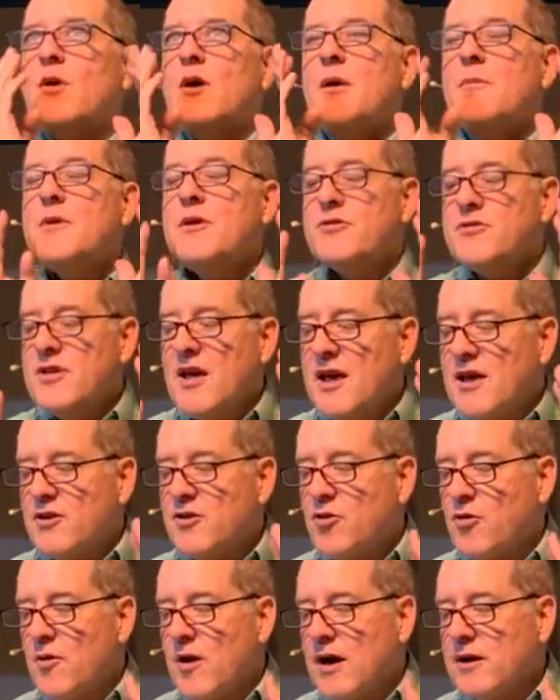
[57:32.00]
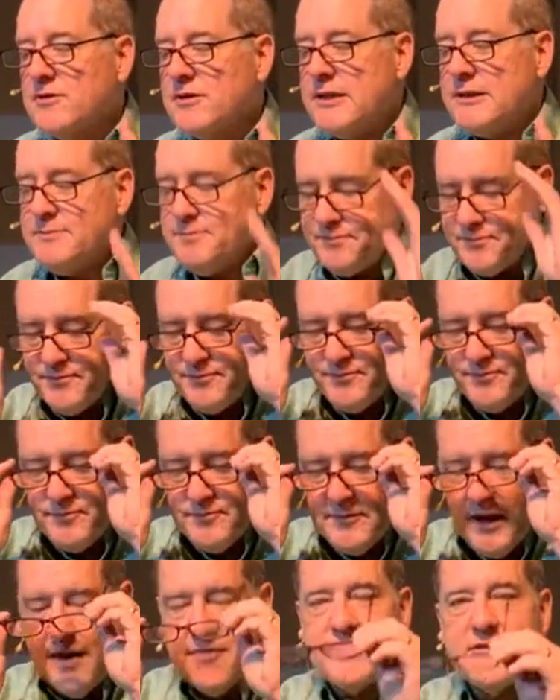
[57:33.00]
well, let me say it correctly.
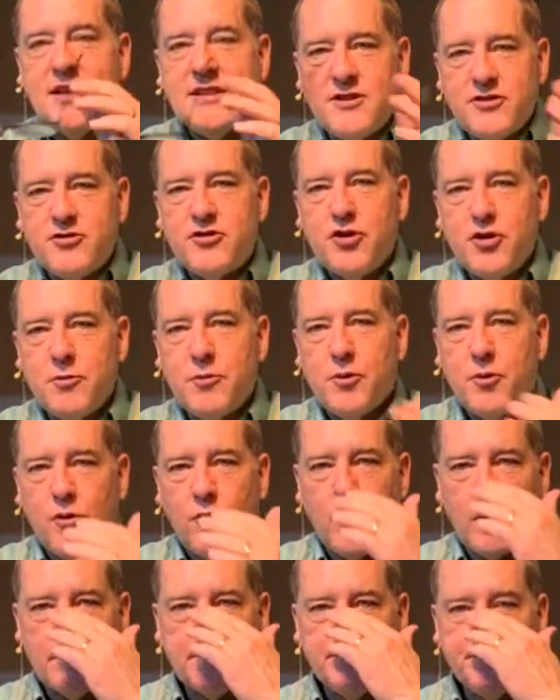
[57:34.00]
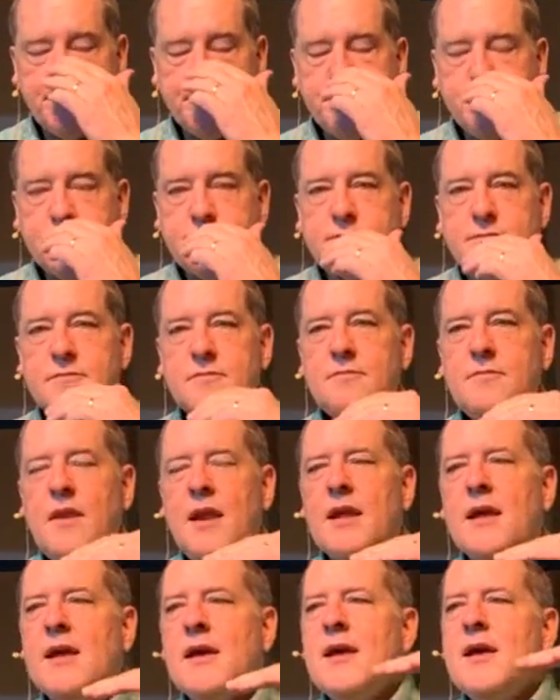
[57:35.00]
I've said this to you before.
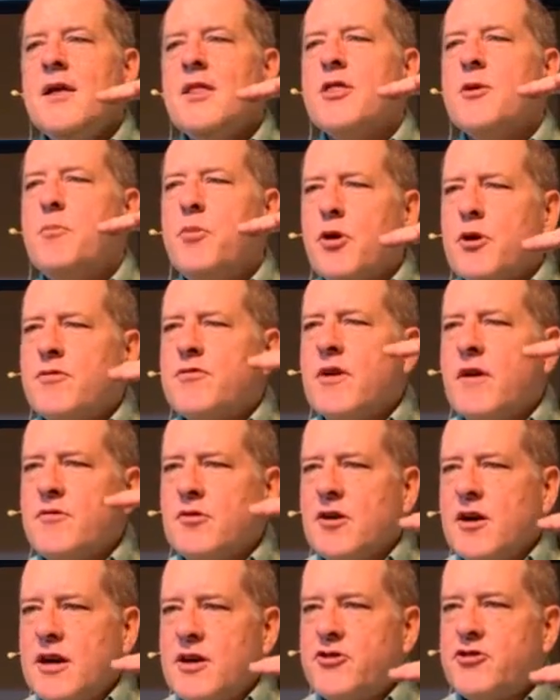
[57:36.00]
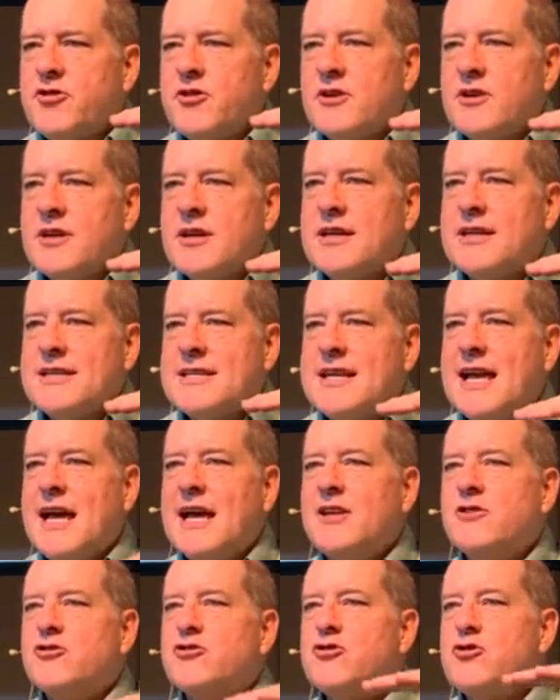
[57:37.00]
The book of Revelation
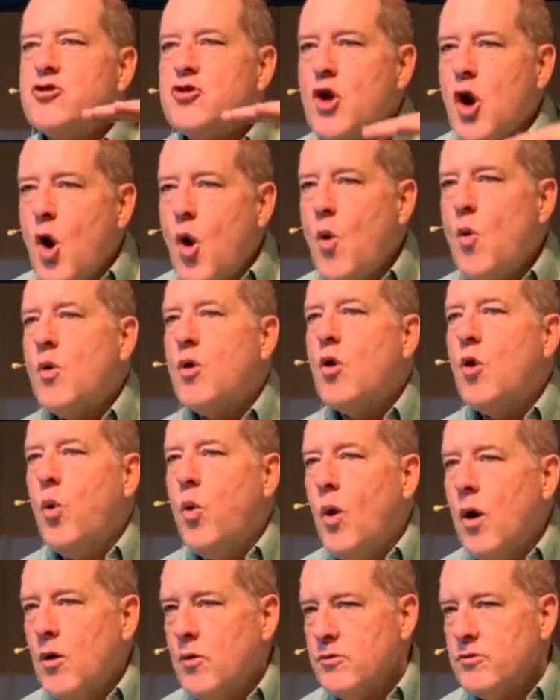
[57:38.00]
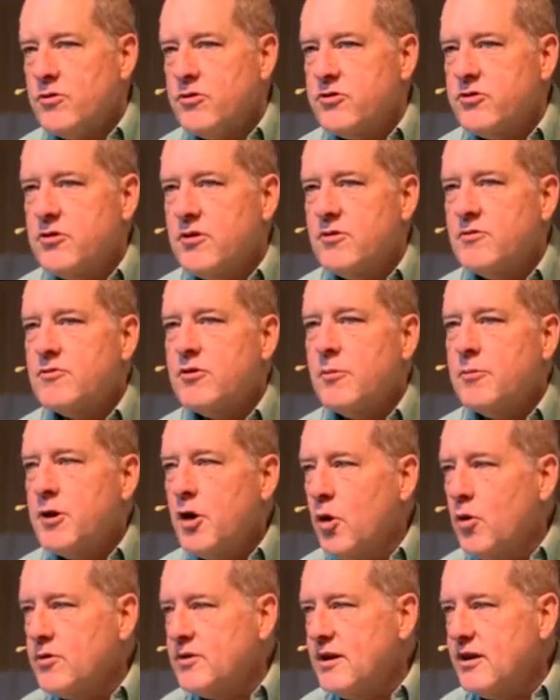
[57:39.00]
contains no quotes from
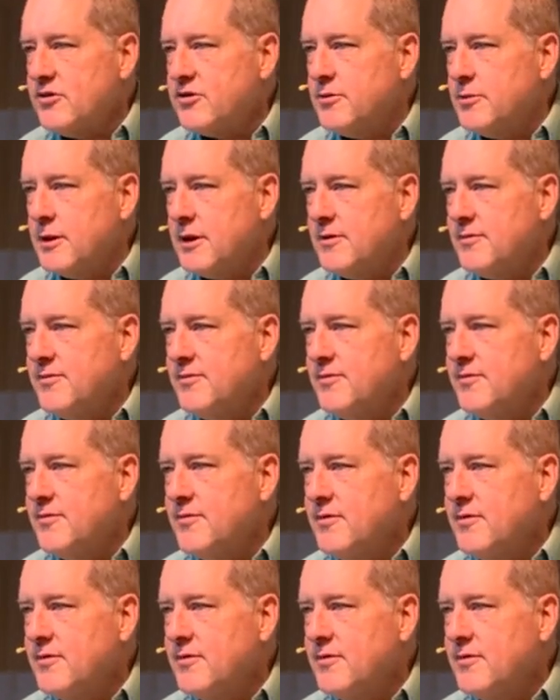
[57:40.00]
the Old Testament